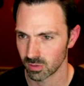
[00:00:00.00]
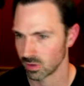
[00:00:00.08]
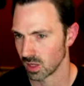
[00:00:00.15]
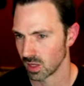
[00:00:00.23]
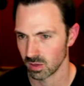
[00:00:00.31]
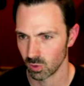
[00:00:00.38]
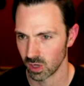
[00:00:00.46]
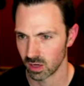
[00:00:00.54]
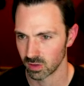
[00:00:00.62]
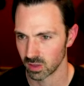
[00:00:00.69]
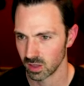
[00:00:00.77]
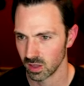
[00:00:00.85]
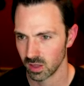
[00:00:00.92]
okay,
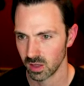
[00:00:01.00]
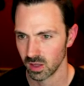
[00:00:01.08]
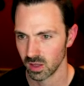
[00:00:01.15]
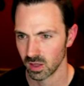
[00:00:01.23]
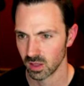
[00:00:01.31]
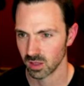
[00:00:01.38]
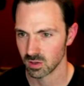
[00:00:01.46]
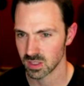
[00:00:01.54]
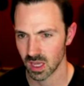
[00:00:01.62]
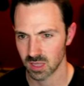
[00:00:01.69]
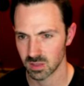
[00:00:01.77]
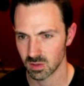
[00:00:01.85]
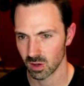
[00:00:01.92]
whatever. Using
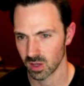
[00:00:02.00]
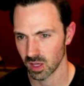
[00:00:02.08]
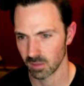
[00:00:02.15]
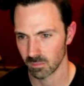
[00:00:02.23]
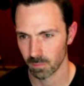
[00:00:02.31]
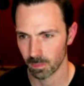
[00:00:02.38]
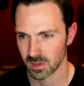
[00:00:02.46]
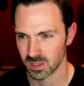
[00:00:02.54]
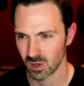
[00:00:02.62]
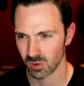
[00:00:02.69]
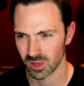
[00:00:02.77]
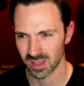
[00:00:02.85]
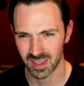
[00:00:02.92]
H D, okay. So
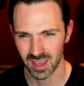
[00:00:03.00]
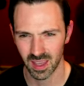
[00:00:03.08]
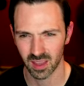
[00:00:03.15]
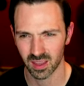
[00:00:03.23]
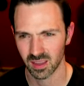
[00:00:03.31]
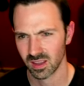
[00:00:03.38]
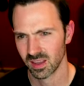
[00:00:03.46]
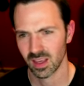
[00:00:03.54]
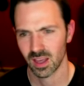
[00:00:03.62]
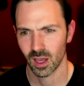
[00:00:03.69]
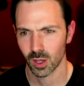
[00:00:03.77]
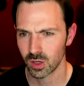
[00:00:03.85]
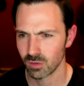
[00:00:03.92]
you can't,
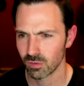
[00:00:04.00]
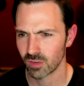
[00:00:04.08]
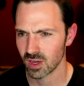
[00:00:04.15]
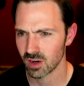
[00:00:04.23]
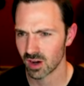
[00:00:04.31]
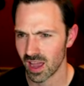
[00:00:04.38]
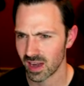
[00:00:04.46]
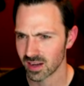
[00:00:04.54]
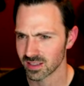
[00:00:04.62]
couldn't figure out how to,